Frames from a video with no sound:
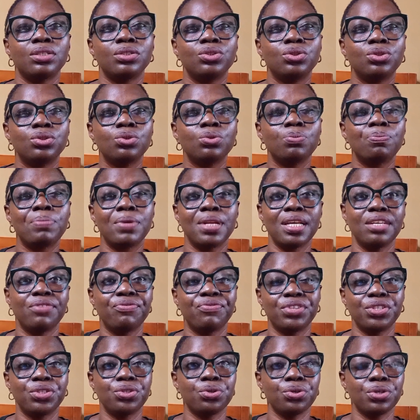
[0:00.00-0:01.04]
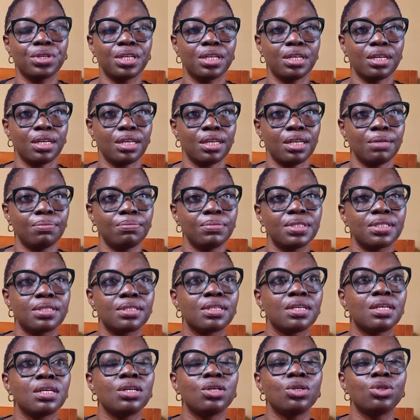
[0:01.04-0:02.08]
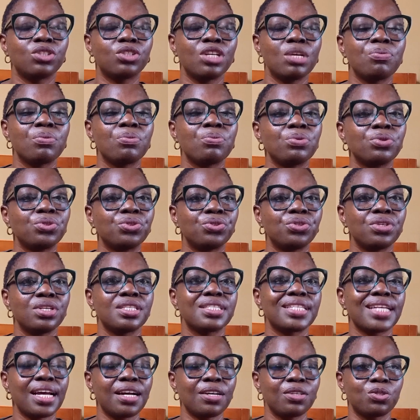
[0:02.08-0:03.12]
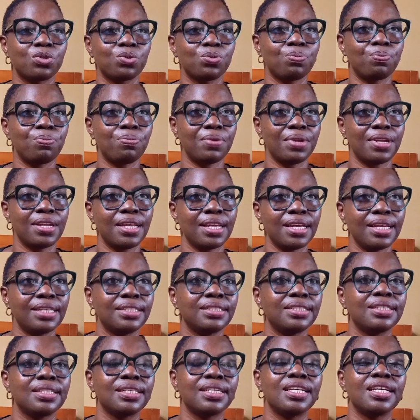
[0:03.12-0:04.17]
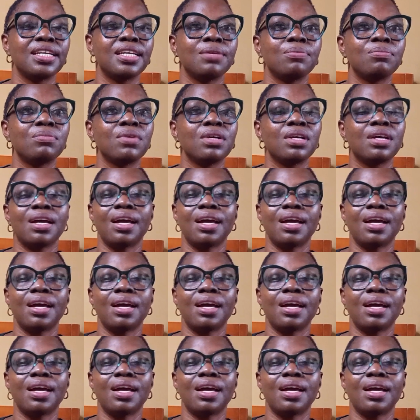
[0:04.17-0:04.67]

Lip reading: you playing video games and showing people tricks how to play the game,